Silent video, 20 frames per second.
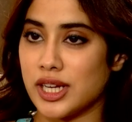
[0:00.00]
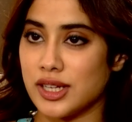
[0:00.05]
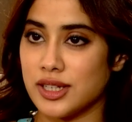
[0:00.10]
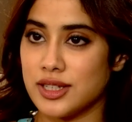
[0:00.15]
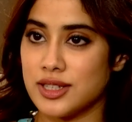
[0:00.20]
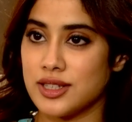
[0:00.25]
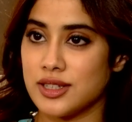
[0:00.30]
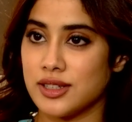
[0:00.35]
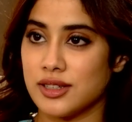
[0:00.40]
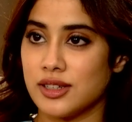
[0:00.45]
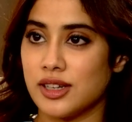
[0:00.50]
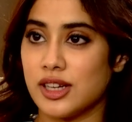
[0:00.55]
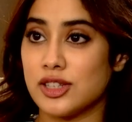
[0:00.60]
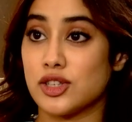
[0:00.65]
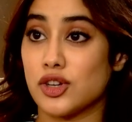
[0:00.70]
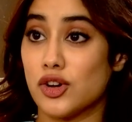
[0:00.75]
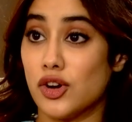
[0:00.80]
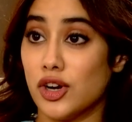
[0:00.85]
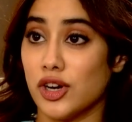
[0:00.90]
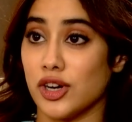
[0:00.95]
is.
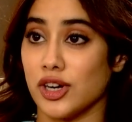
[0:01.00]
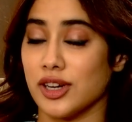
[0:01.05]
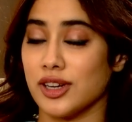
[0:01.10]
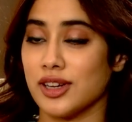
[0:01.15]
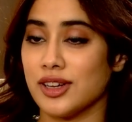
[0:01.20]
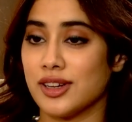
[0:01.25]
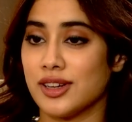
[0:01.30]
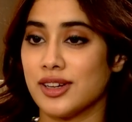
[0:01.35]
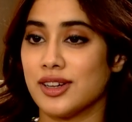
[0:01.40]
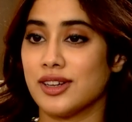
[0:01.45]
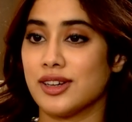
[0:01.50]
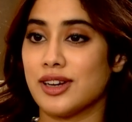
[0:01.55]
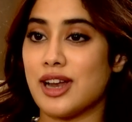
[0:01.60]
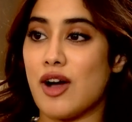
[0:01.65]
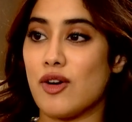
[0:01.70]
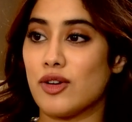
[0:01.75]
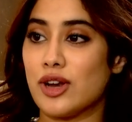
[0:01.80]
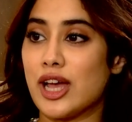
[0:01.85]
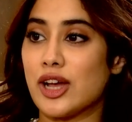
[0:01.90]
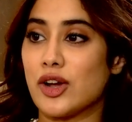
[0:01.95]
It's good.
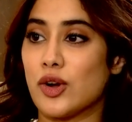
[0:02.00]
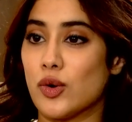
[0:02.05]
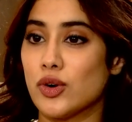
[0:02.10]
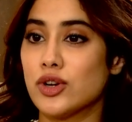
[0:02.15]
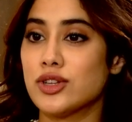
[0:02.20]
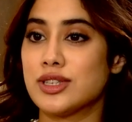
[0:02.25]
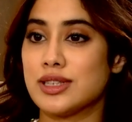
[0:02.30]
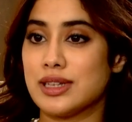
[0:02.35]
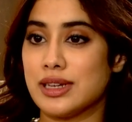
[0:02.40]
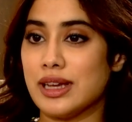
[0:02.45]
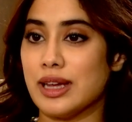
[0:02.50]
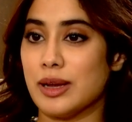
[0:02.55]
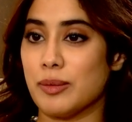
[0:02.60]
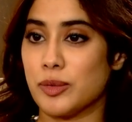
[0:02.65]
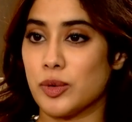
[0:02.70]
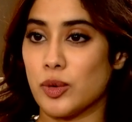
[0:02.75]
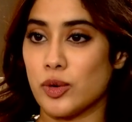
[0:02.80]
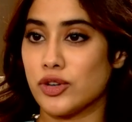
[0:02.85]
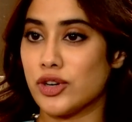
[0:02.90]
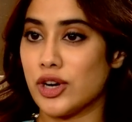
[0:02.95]
Now, like, go to sleep.
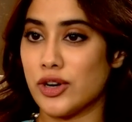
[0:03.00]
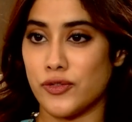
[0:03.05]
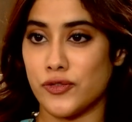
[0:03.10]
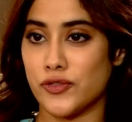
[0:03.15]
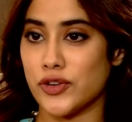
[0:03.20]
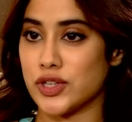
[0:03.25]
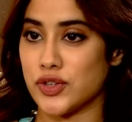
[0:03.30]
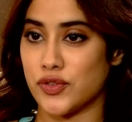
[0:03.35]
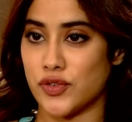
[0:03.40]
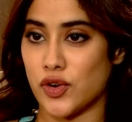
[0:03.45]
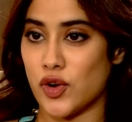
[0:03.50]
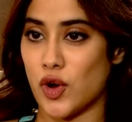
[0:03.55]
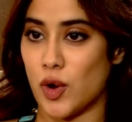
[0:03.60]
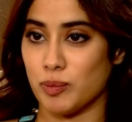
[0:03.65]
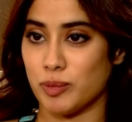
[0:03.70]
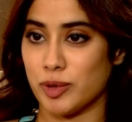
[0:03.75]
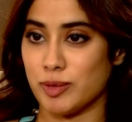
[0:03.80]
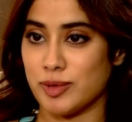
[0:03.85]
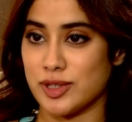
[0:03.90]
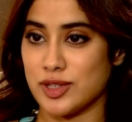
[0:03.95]
Don't try to fish for
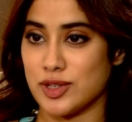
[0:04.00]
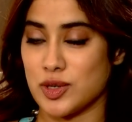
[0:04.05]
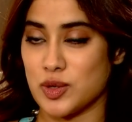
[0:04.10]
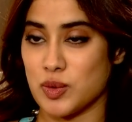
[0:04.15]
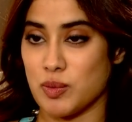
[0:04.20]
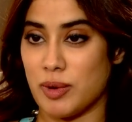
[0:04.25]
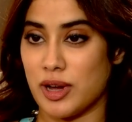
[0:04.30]
compliments too